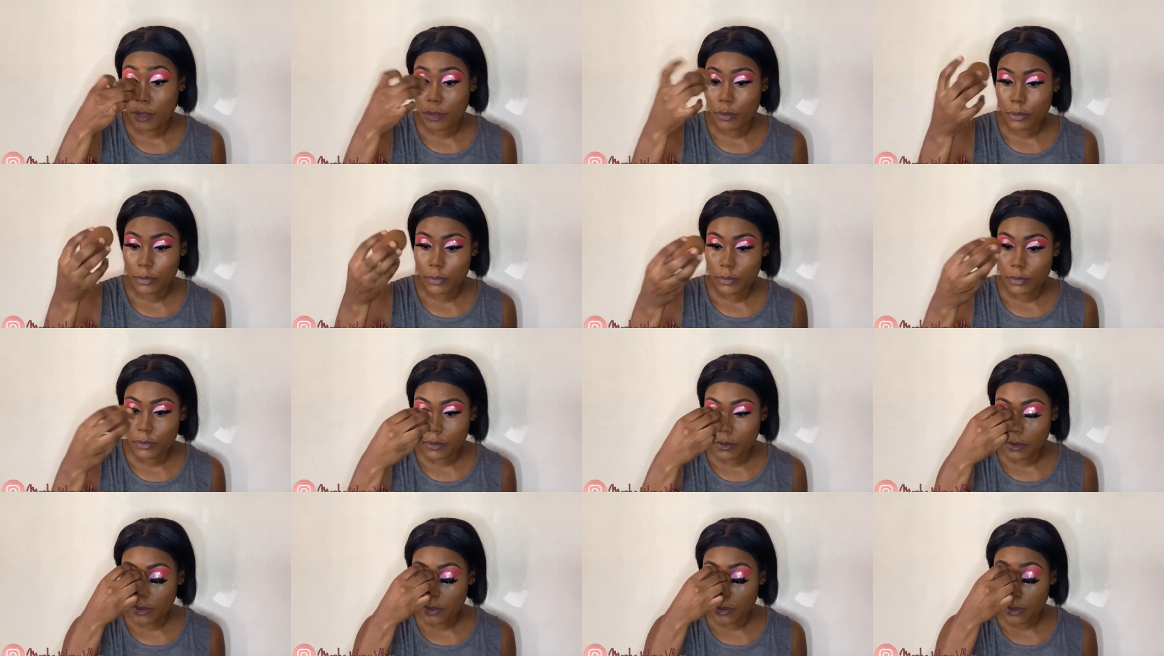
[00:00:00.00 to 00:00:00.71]
was the
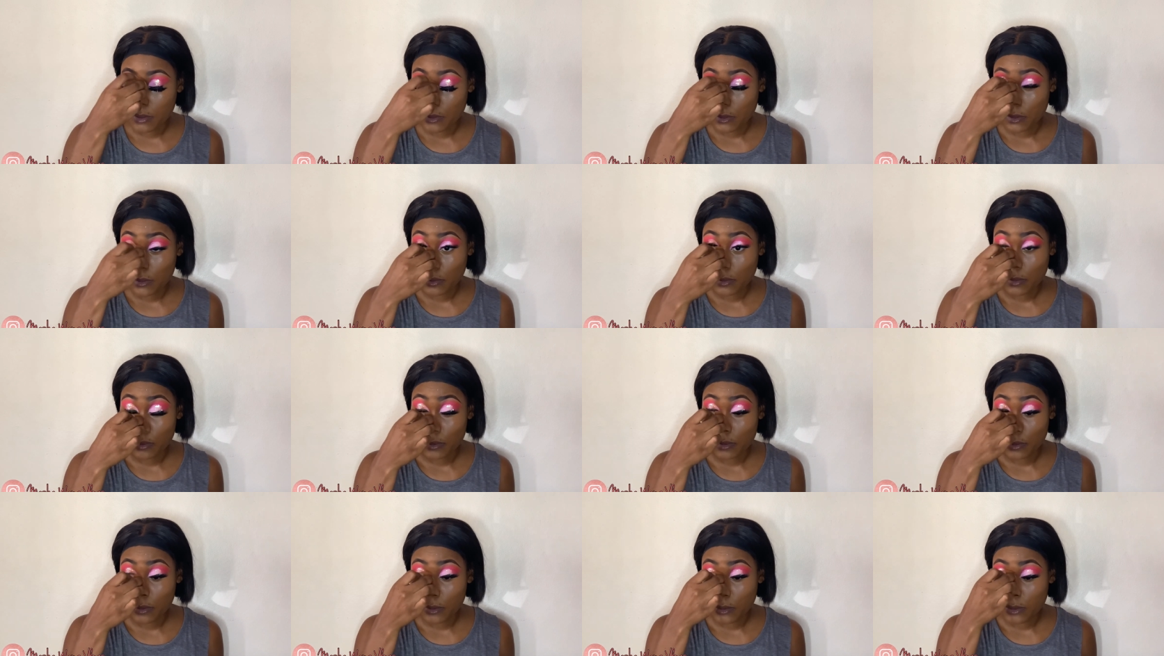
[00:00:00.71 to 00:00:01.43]

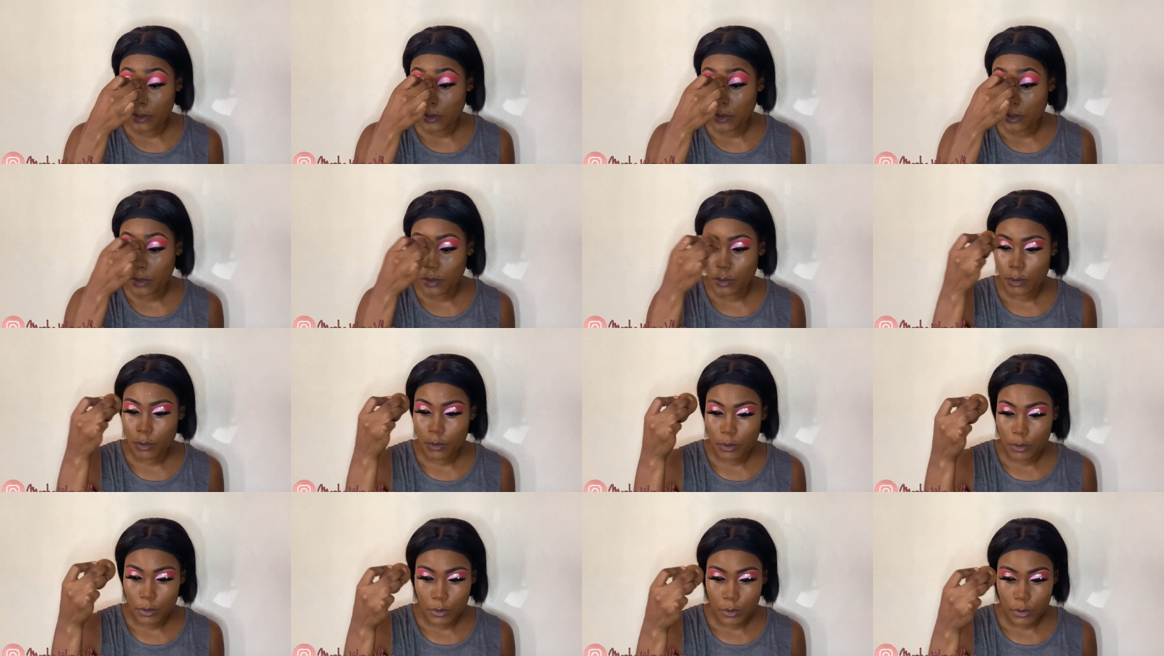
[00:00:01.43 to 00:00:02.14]
beginning or the
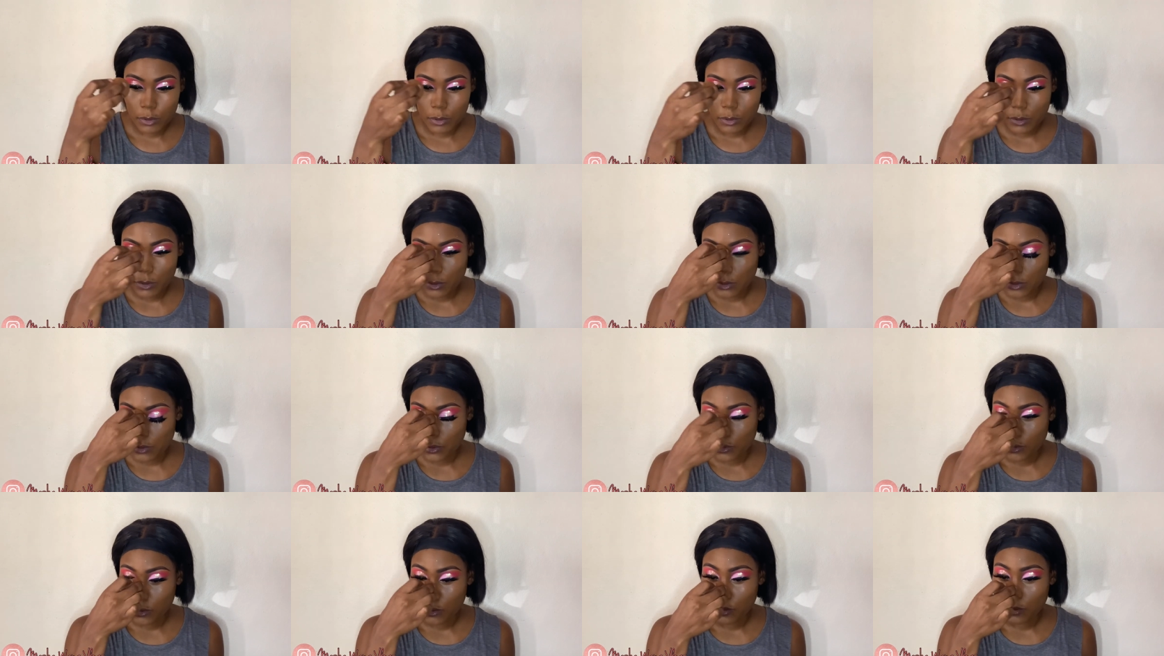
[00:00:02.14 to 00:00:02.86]
ending of
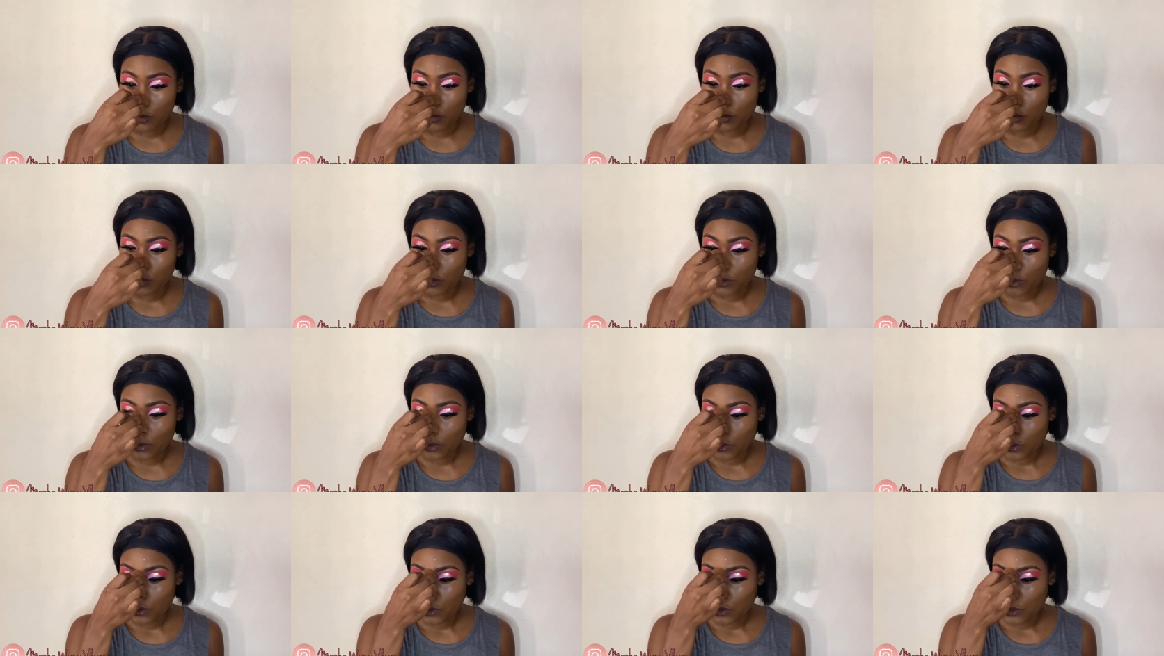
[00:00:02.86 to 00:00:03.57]
August and
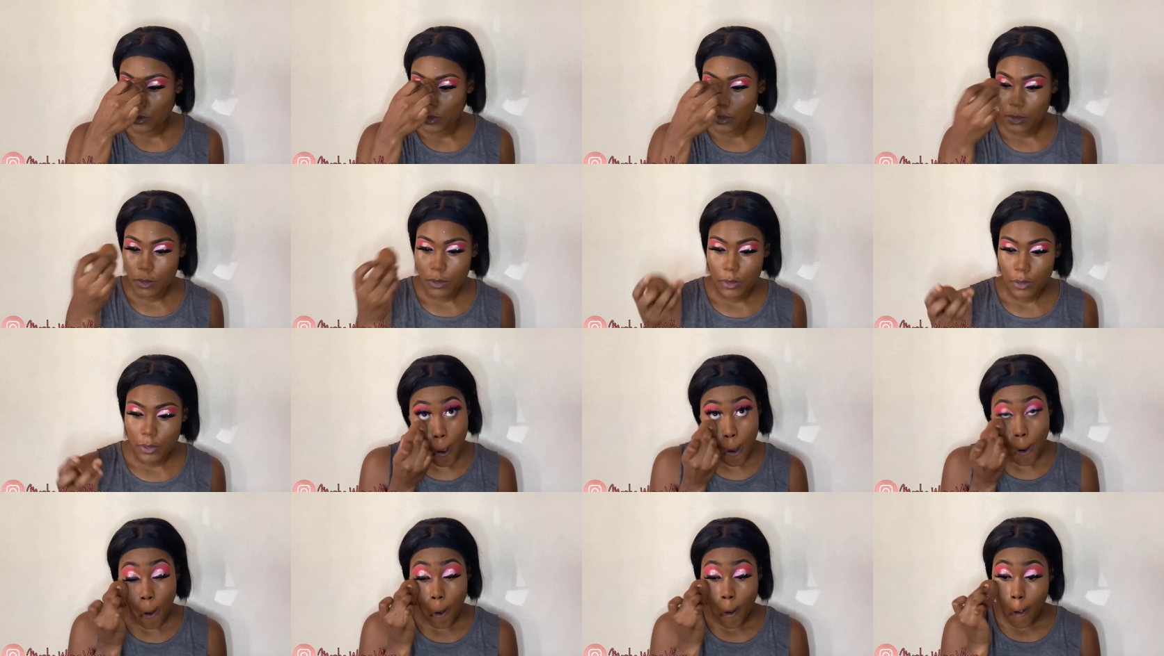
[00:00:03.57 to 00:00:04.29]
September
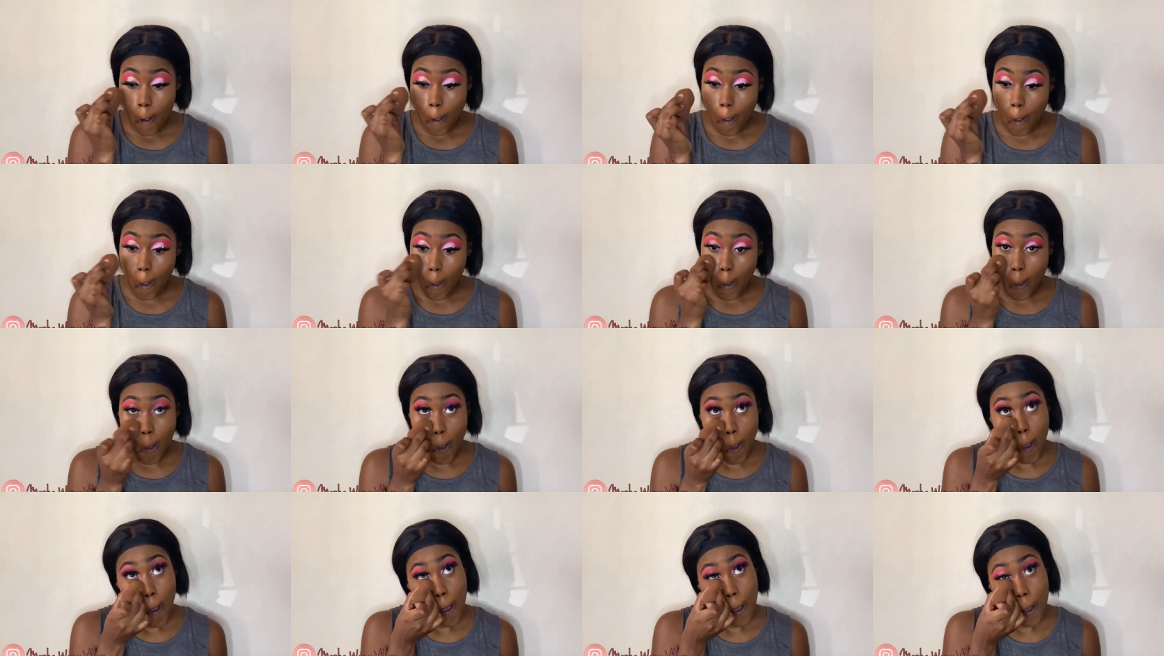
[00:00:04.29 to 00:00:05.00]

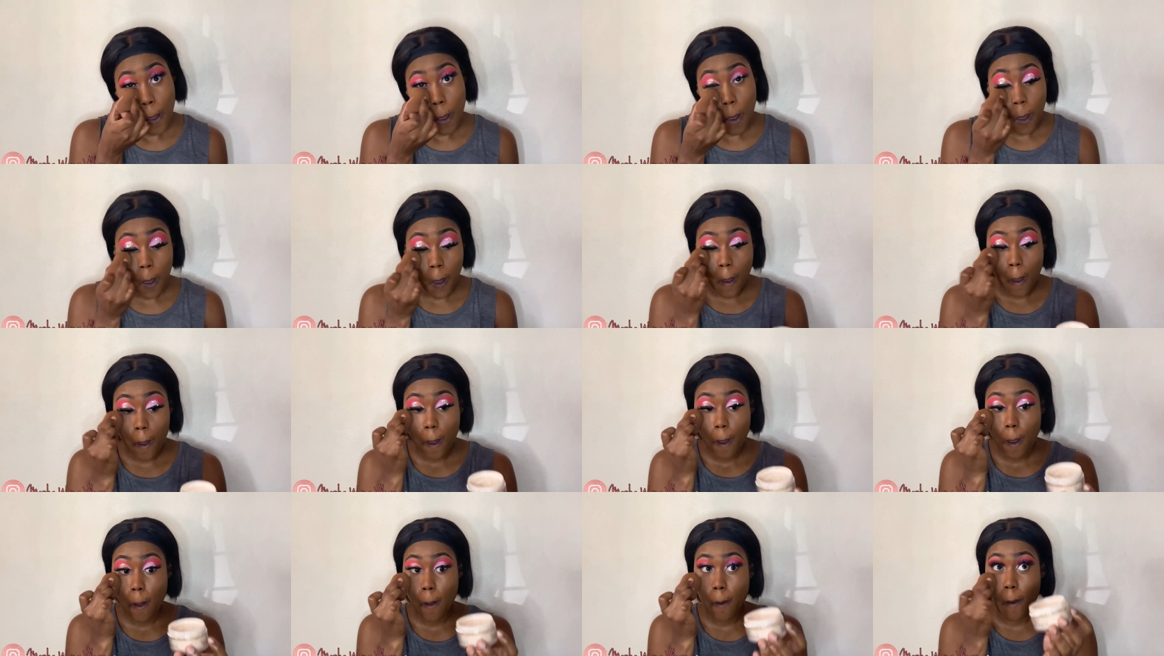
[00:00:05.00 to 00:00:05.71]
but it's soon
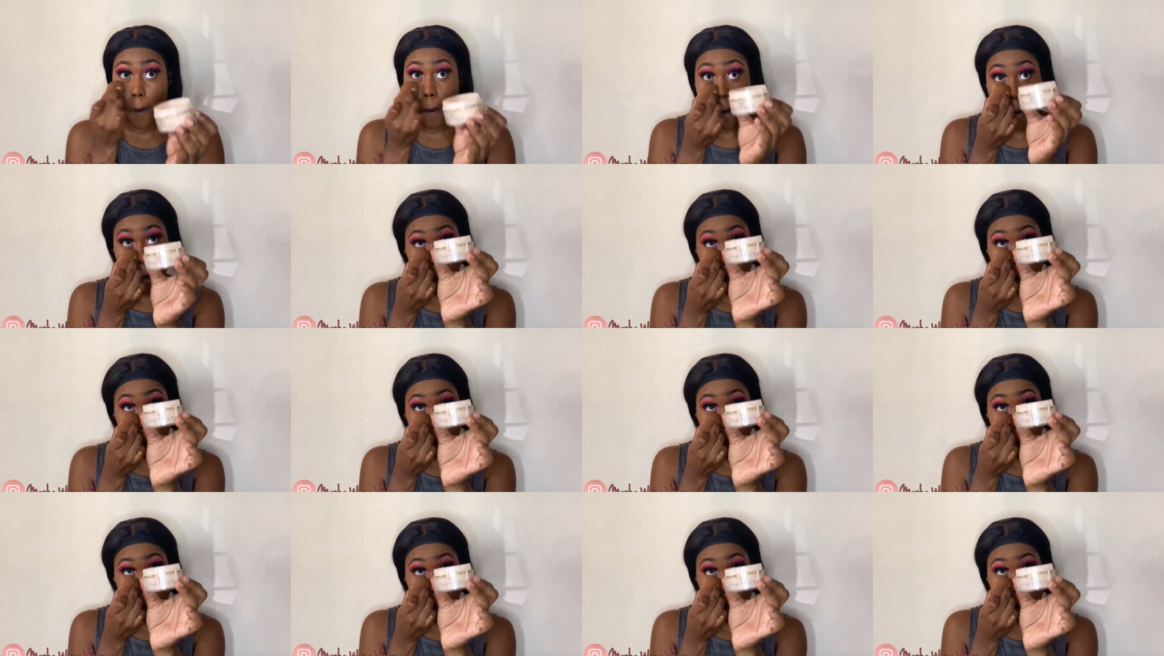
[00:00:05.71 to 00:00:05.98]
time for me to